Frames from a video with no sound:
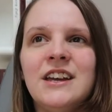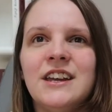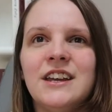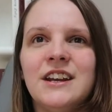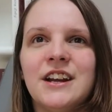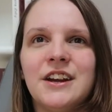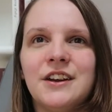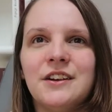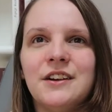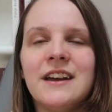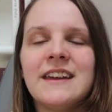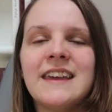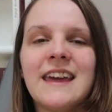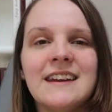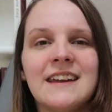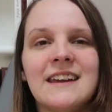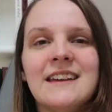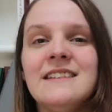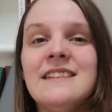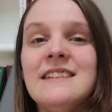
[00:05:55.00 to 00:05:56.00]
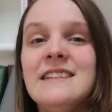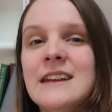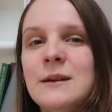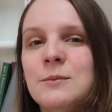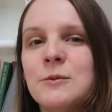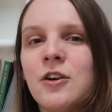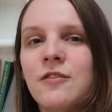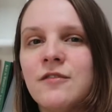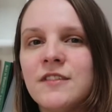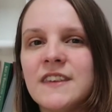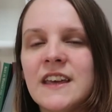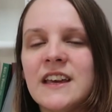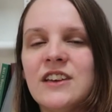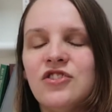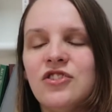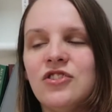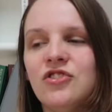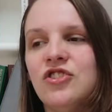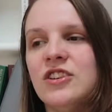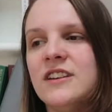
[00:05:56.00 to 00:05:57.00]
you know, getting into deep
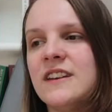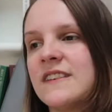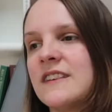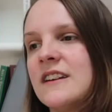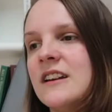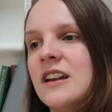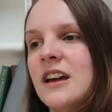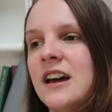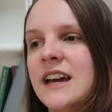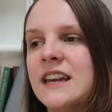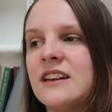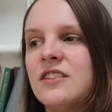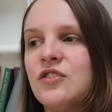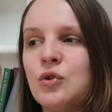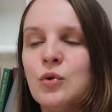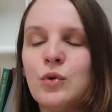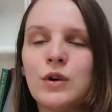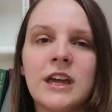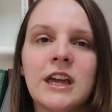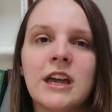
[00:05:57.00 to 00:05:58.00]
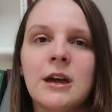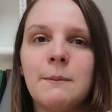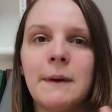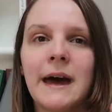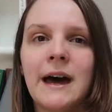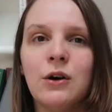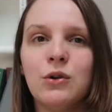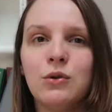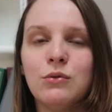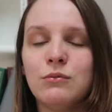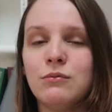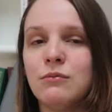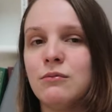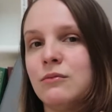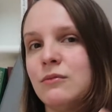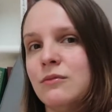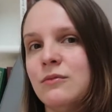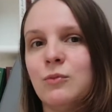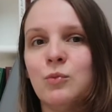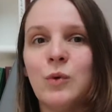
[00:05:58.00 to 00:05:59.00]
conversations. She doesn't like talking about
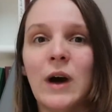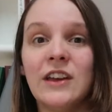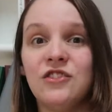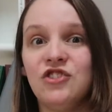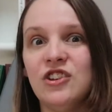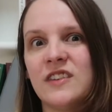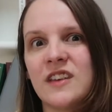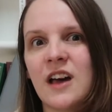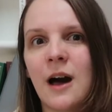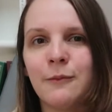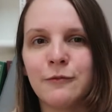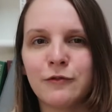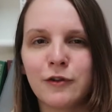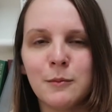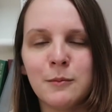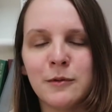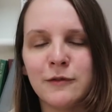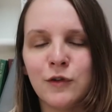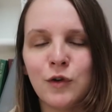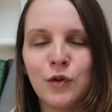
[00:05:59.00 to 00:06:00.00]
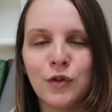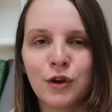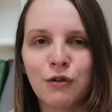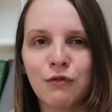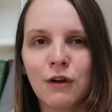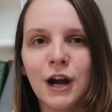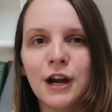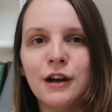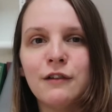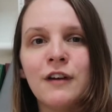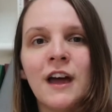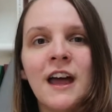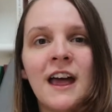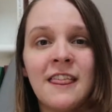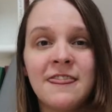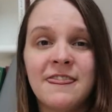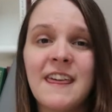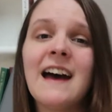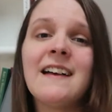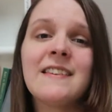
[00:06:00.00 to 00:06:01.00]
where she's come from before the Grove.
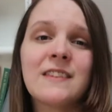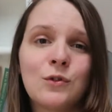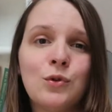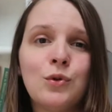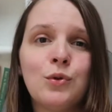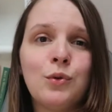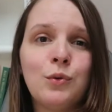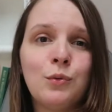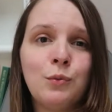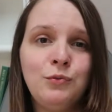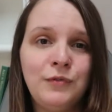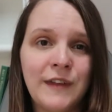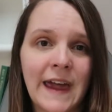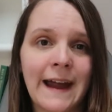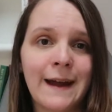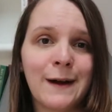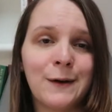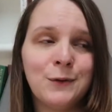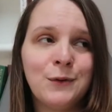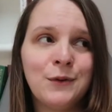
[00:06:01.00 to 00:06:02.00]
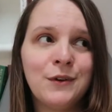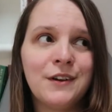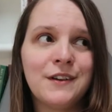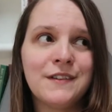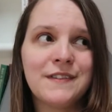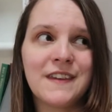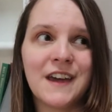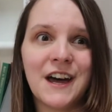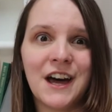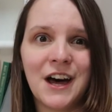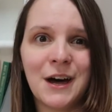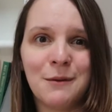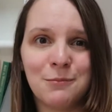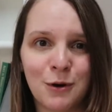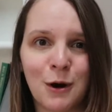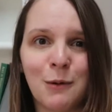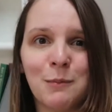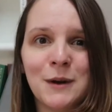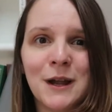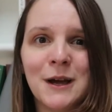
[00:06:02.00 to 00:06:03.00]
That's all down to her
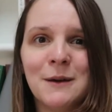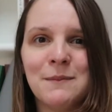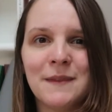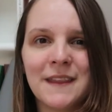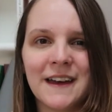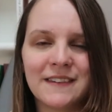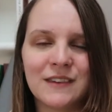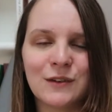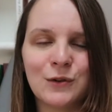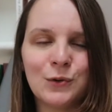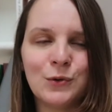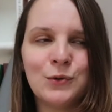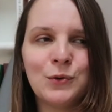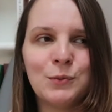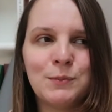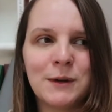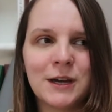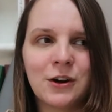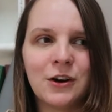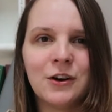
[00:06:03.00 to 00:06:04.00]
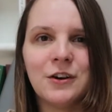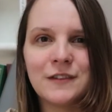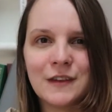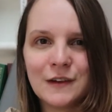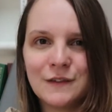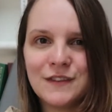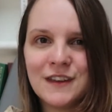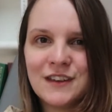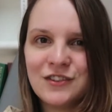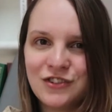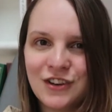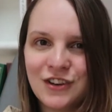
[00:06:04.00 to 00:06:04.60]
problem. That's all because of this